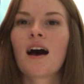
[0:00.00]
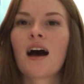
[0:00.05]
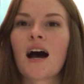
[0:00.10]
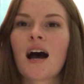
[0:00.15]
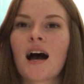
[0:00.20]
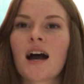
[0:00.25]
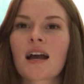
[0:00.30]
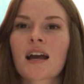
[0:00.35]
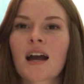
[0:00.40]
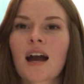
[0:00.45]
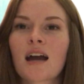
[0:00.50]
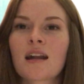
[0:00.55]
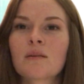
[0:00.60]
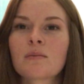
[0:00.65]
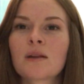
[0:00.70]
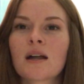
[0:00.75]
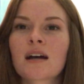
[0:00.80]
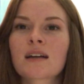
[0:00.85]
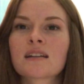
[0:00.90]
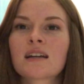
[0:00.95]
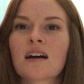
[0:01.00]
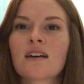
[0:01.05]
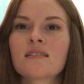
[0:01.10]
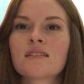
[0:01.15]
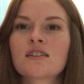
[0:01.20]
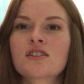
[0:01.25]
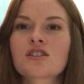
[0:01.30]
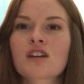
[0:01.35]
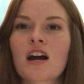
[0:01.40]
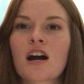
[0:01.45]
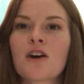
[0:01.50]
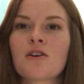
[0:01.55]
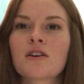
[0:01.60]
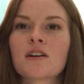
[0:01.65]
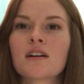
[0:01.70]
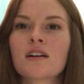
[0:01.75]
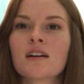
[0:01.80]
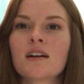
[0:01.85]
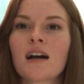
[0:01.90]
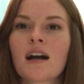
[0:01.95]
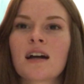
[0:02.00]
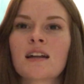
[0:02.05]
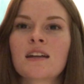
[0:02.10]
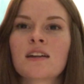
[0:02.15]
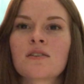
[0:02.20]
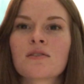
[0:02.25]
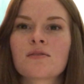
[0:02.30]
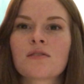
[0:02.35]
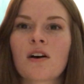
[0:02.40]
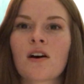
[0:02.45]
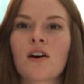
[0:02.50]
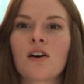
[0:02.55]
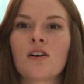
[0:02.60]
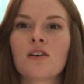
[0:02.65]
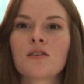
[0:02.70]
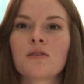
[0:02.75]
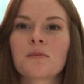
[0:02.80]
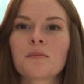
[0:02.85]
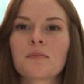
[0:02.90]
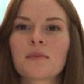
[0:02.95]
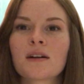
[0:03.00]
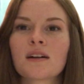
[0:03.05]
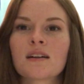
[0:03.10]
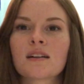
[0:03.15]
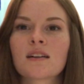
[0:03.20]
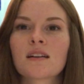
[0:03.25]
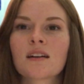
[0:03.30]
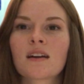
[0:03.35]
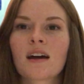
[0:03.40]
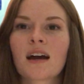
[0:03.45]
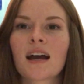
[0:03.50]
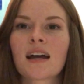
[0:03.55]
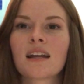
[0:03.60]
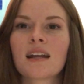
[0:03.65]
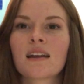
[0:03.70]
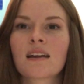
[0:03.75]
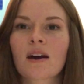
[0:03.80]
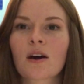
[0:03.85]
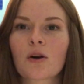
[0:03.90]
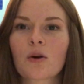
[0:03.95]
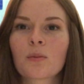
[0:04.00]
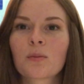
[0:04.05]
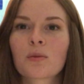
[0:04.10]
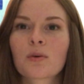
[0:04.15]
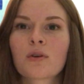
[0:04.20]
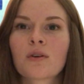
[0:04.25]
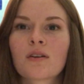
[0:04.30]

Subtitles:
I kind of blacked out in the shower. I didn't fall, but I need help.